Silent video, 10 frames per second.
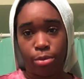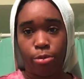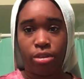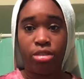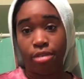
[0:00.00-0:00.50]

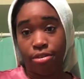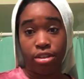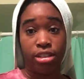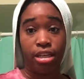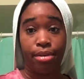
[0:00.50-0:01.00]
remember, this is my
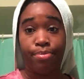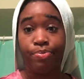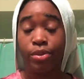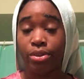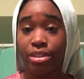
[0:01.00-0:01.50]
first time
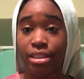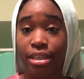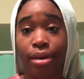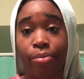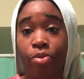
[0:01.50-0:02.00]
using
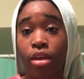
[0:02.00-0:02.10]
it.